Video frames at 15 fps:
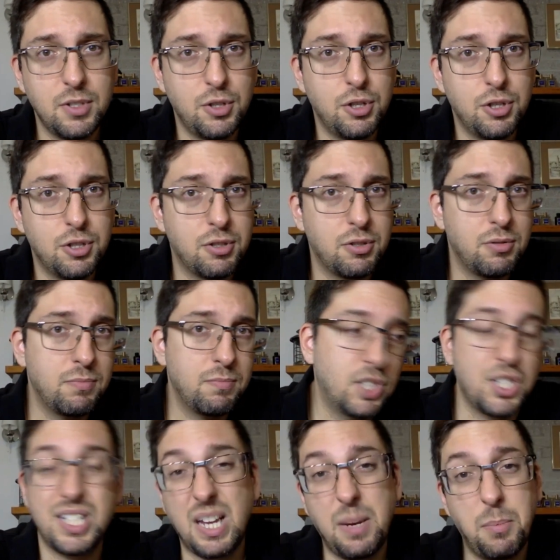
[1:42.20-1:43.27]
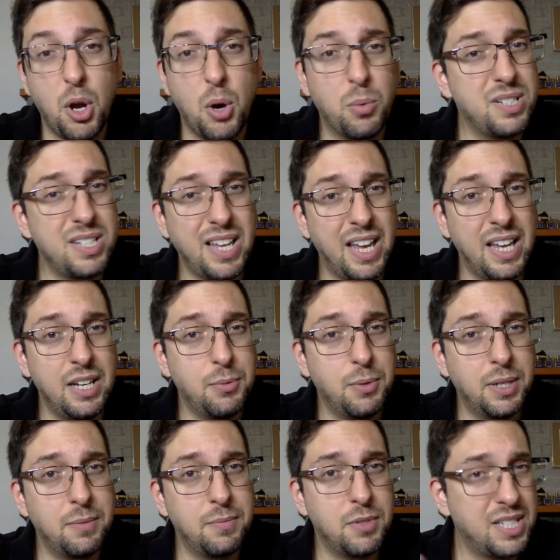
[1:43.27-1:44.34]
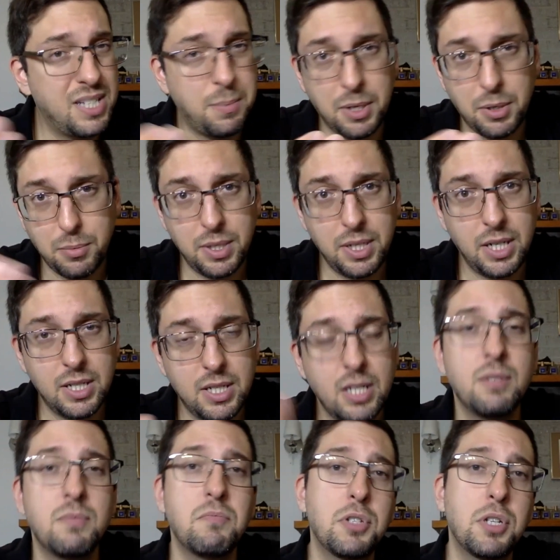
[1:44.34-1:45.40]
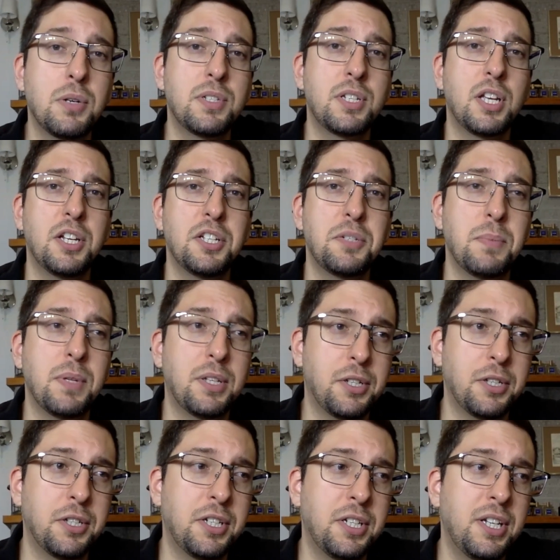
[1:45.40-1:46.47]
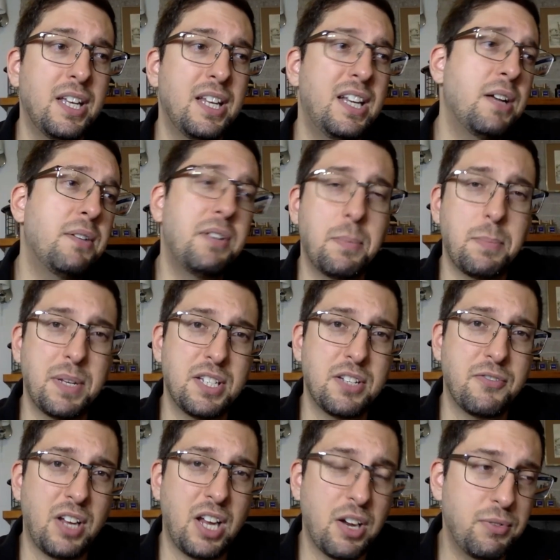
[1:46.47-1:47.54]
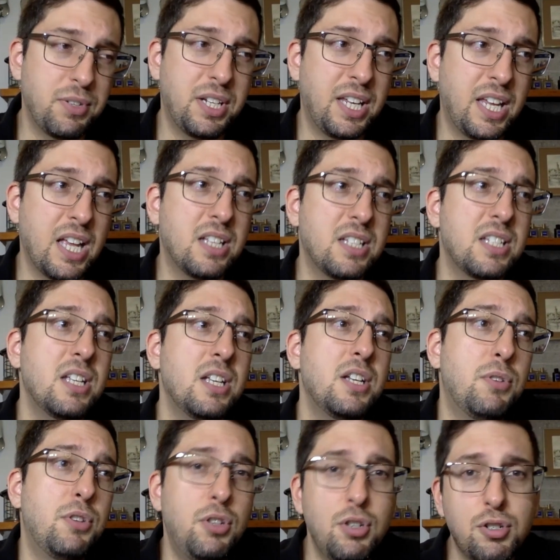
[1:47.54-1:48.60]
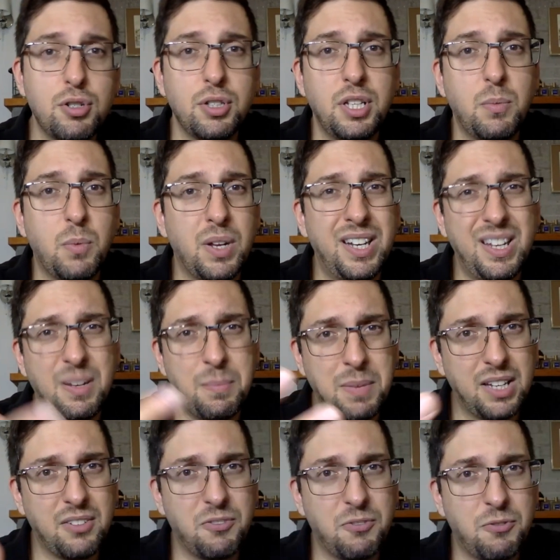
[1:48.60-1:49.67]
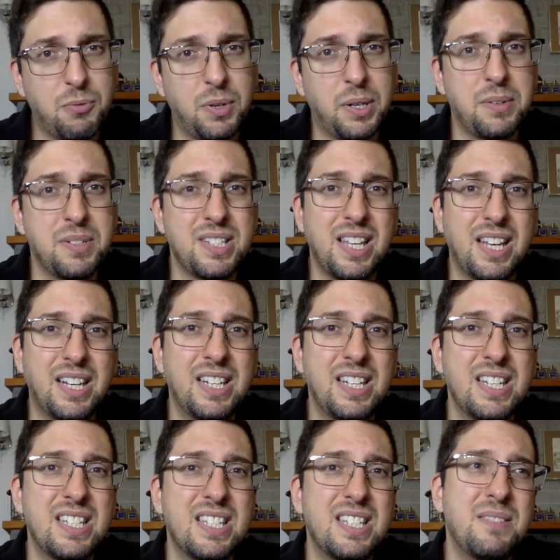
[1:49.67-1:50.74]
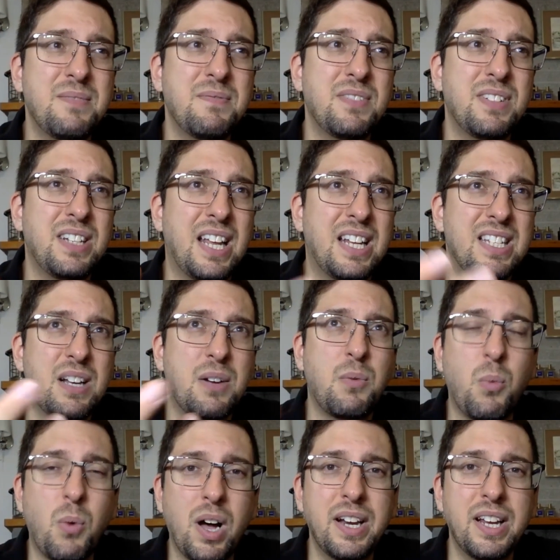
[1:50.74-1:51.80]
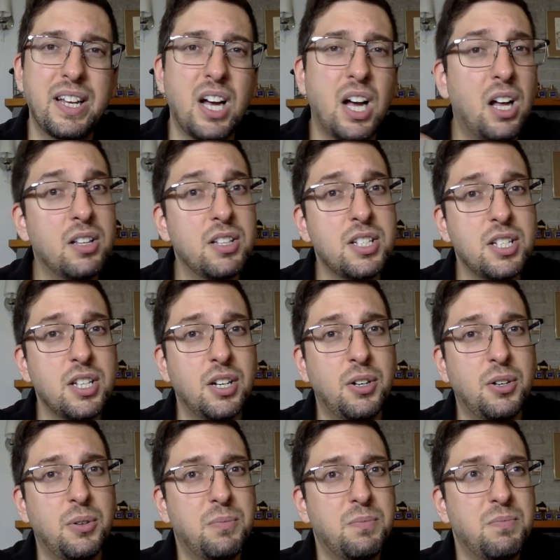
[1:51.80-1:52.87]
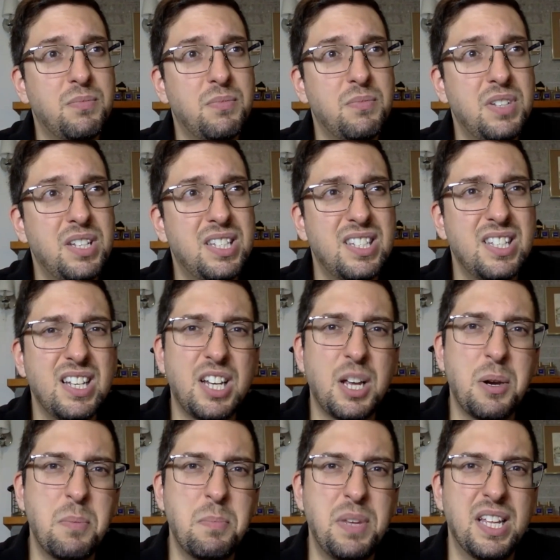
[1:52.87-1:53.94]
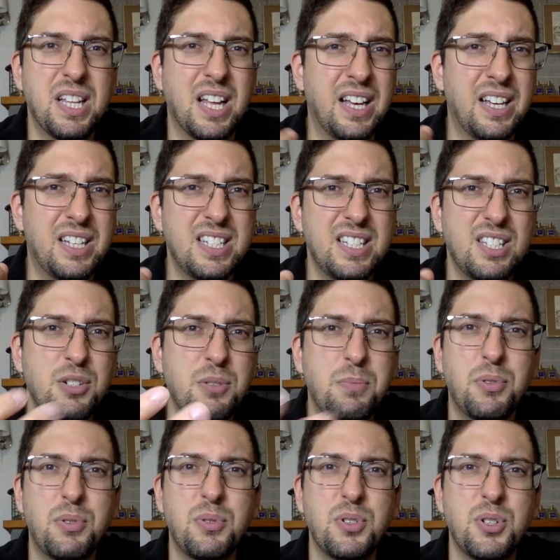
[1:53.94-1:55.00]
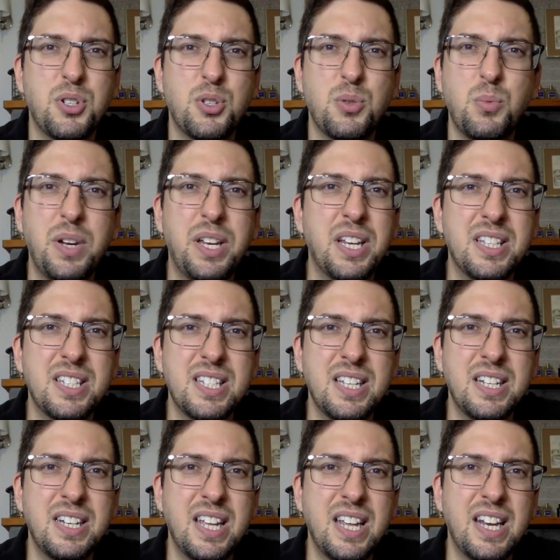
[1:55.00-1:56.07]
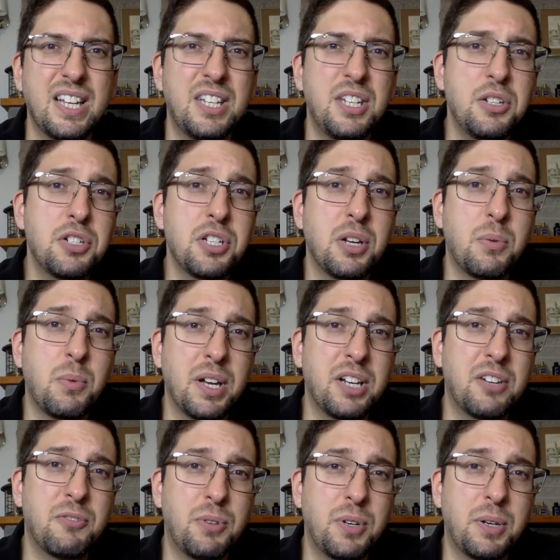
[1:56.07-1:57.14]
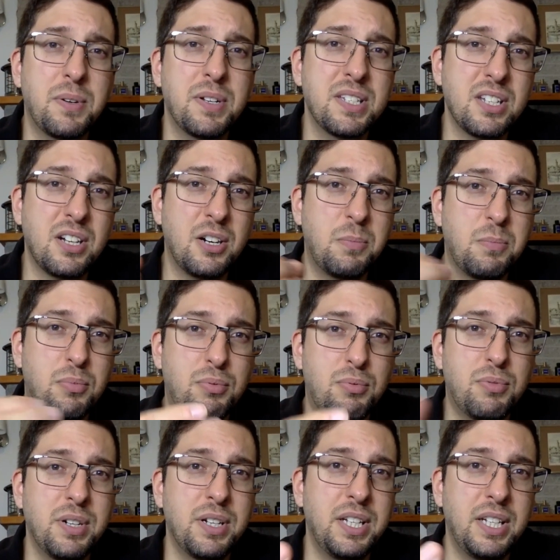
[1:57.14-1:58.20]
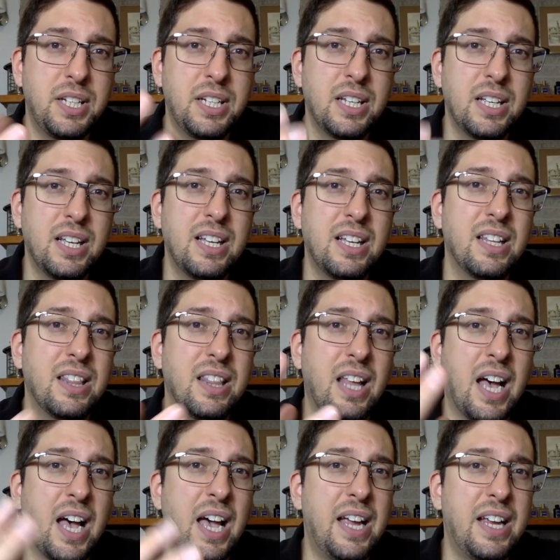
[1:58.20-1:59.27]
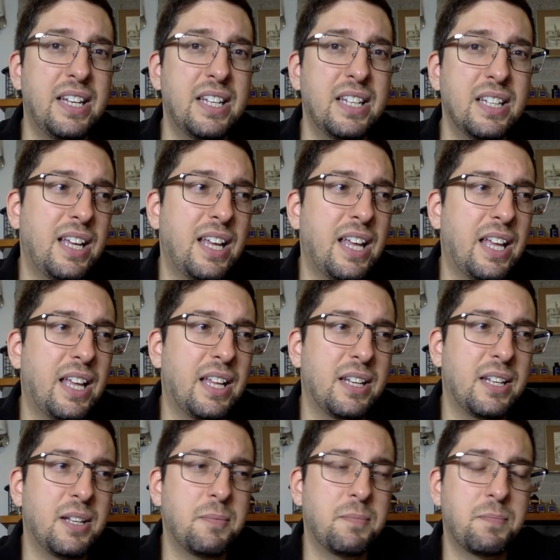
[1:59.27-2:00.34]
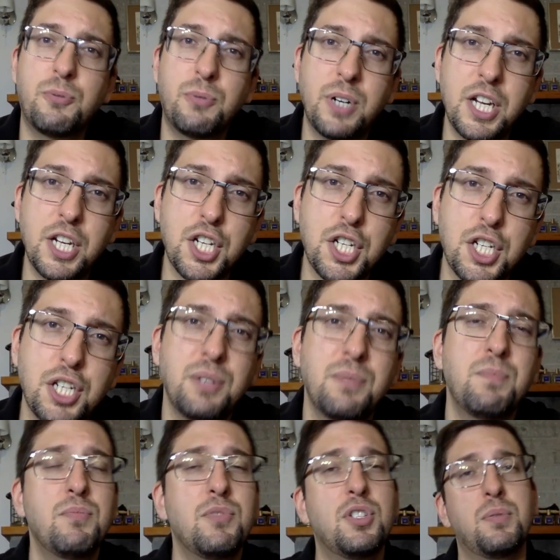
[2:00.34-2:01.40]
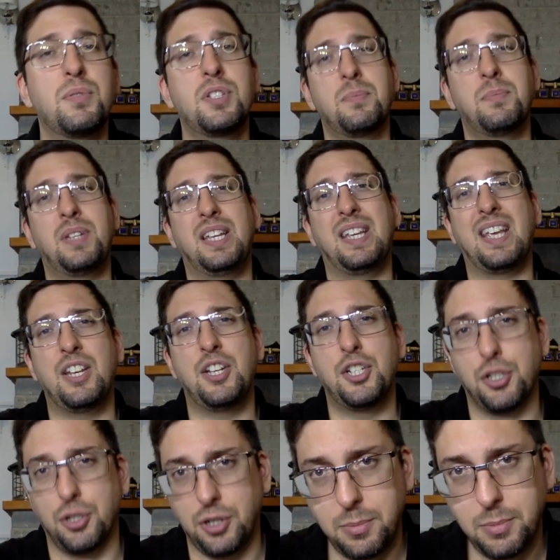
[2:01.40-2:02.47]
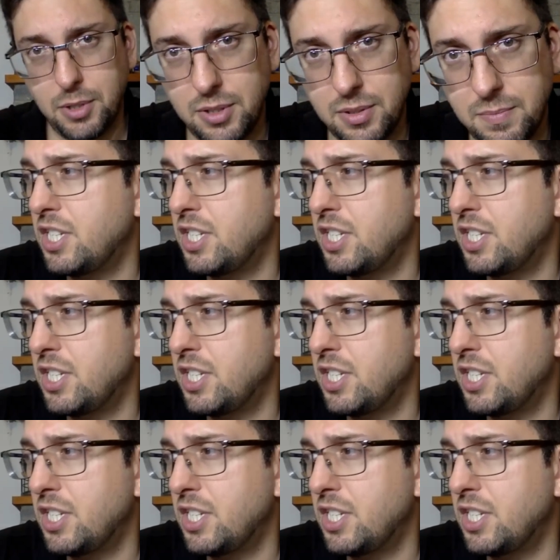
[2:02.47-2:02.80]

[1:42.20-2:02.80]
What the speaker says: Just the same notes anyway, same ingredient, so it's gonna smell good. Now it depends on everything else. Usually when they make fragrance like this, that's aquatic. Also, it's not gonna be like super sweet and synthetic. Usually aquatic fragrance are pretty light and fresh, so it's something enjoyable.